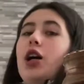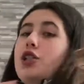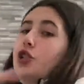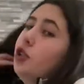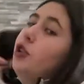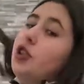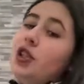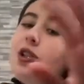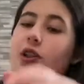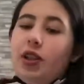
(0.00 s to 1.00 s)
I just
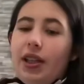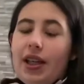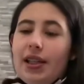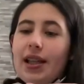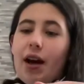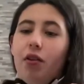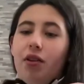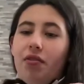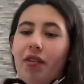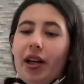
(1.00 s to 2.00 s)
took these out of
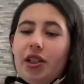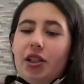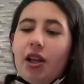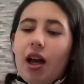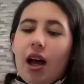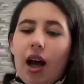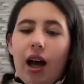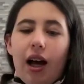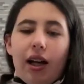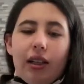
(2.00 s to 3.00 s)
the fridge
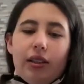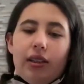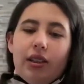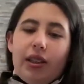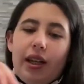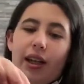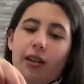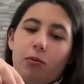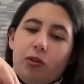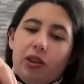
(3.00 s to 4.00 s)
and the
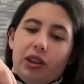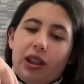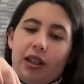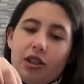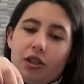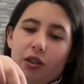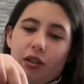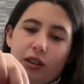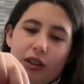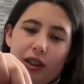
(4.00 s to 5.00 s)
little ones are
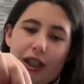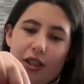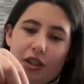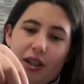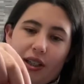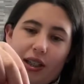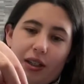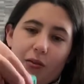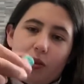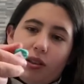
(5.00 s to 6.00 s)
done so let's try the
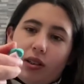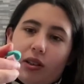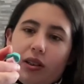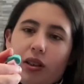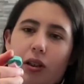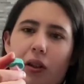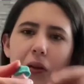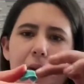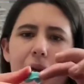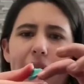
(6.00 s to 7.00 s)
little ones
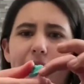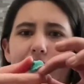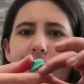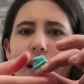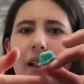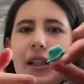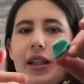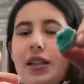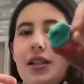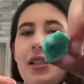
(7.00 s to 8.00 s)
okay
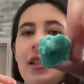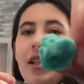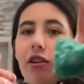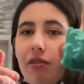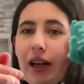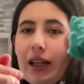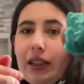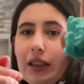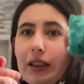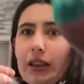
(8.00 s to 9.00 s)
this is a love
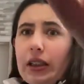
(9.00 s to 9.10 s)
heart